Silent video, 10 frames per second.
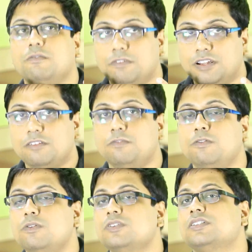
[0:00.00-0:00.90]
will
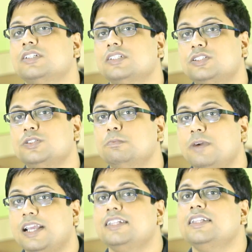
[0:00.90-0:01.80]
force us to
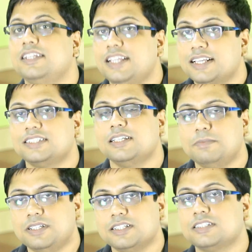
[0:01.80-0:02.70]
buy the next
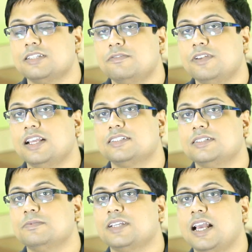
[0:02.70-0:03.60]
APS-C
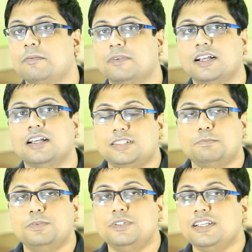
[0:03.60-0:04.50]
flagship camera. See,
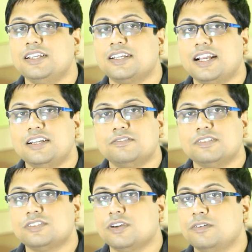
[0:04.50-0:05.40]
putting a kind of
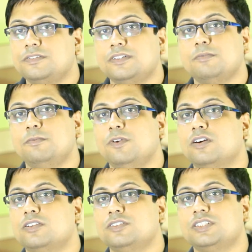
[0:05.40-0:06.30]
a software
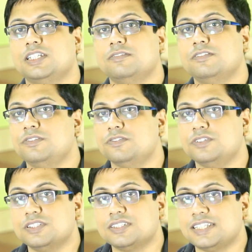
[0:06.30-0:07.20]
block to save the
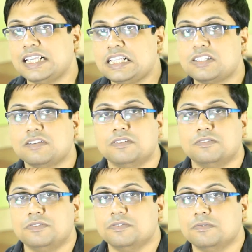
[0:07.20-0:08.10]
future sales
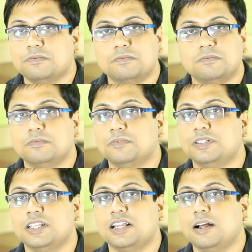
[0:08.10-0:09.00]
of
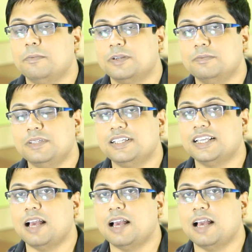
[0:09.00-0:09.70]
their upcoming